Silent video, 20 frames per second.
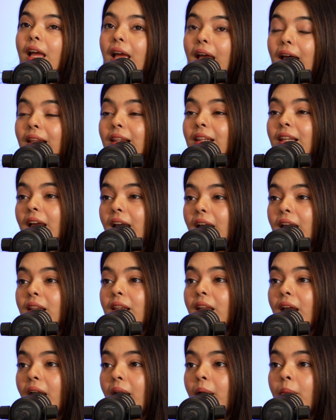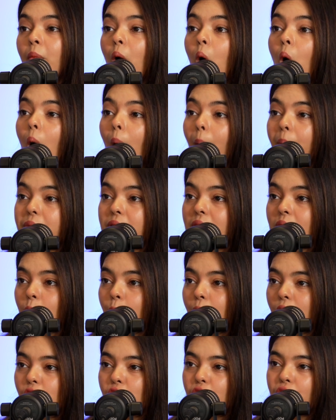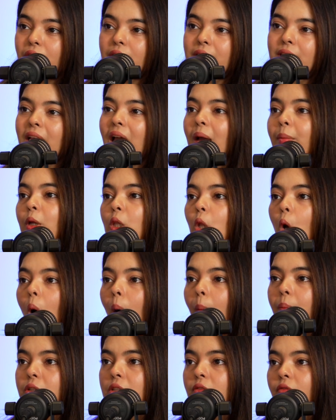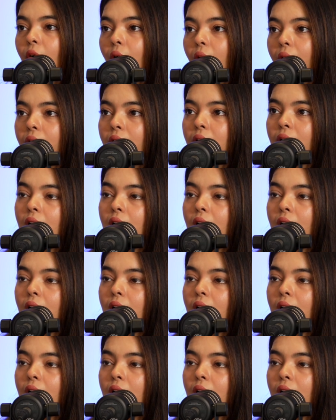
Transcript: LLM ops, which is MLOps for